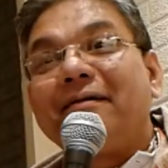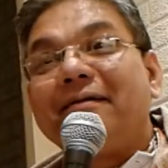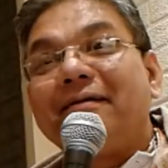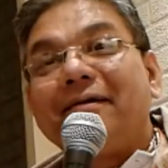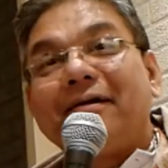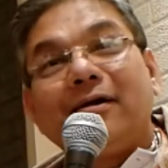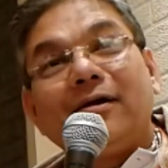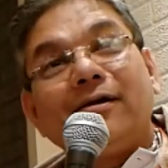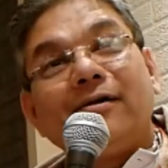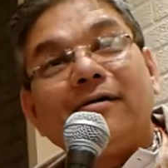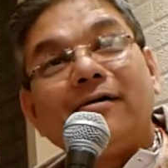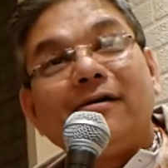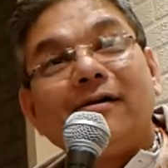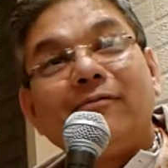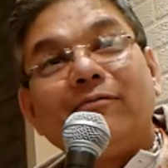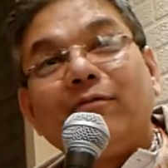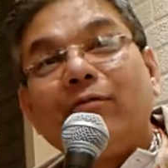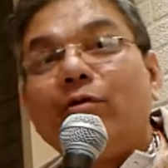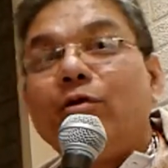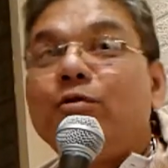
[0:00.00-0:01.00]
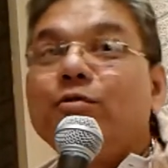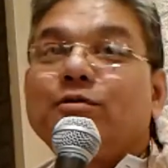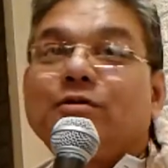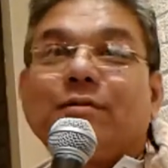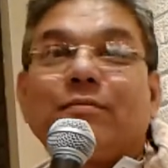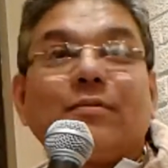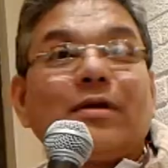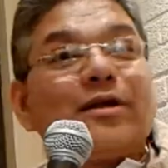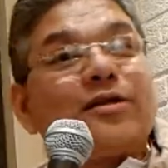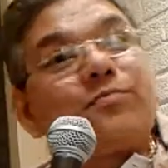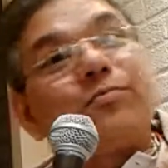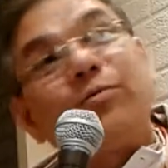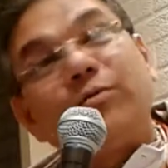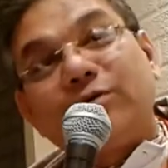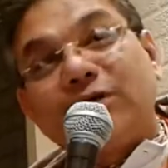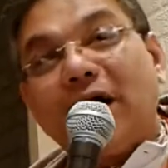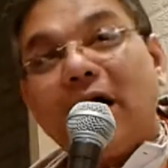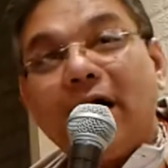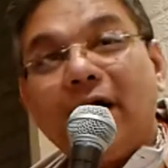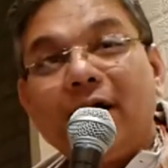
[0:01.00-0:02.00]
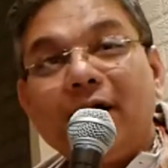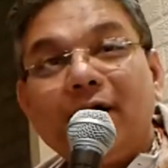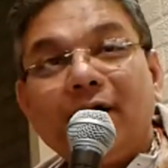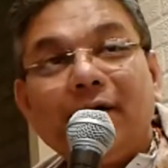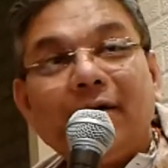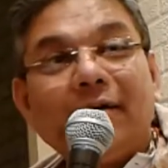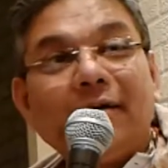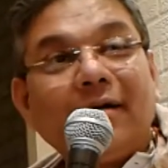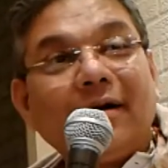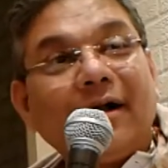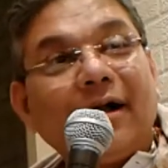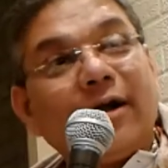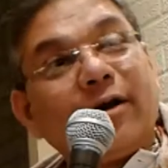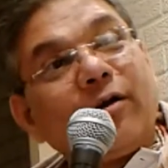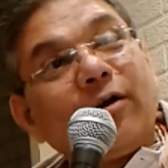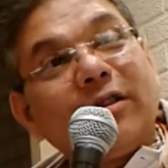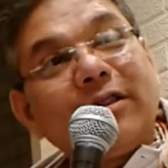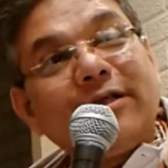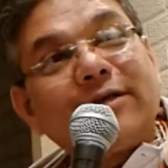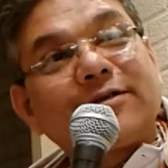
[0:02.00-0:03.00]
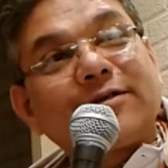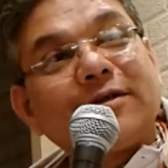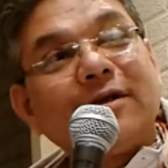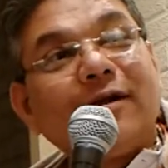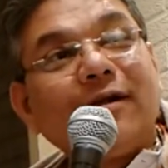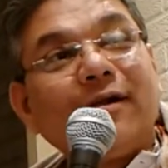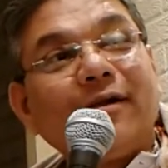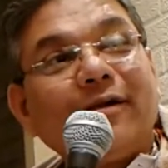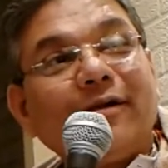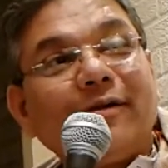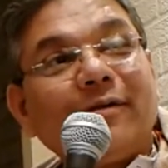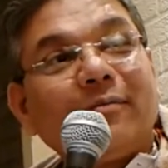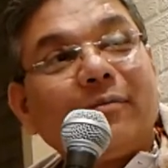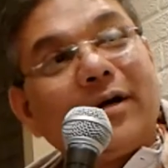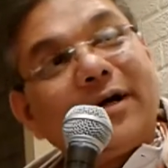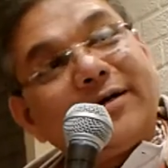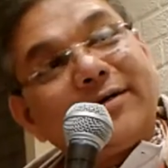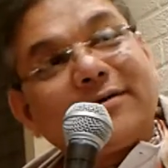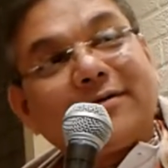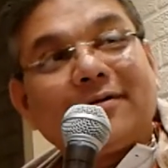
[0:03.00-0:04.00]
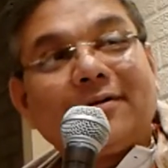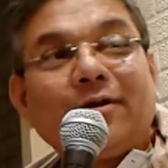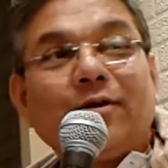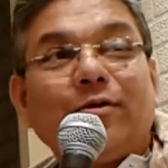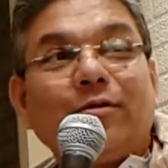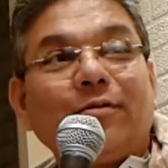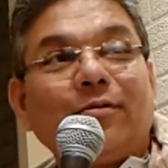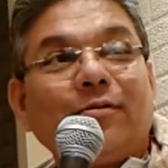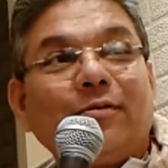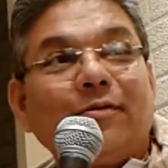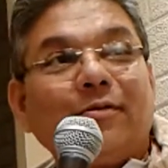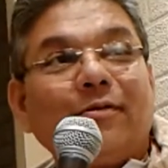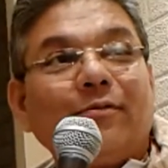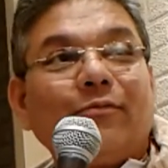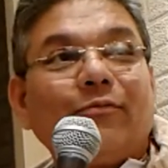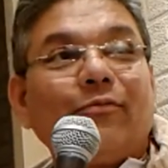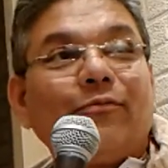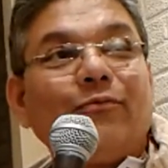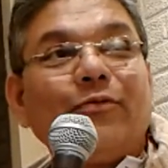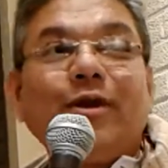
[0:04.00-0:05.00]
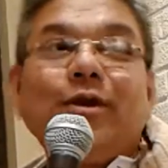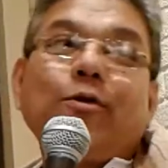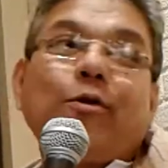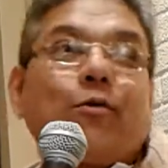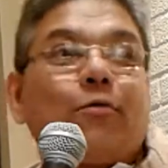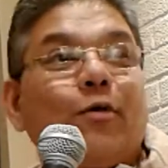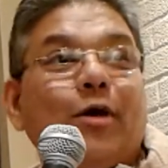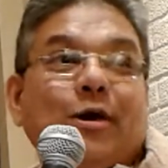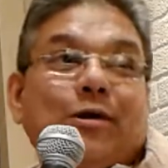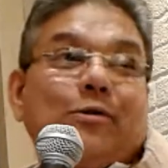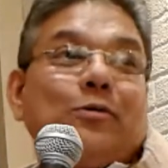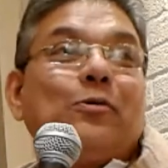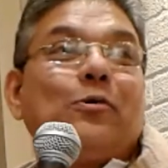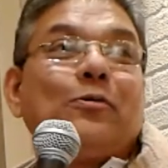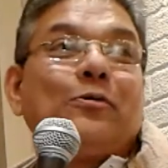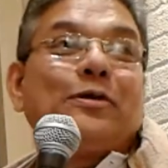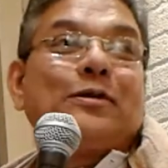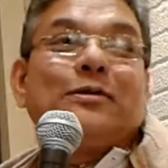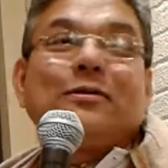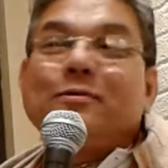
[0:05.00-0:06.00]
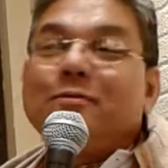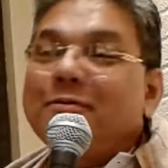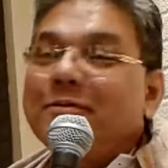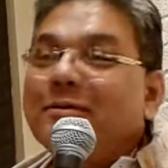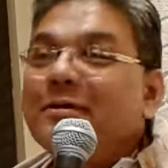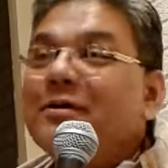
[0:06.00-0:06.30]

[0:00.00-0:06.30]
We will do some nice puja and all this. But, we don't want to go with you.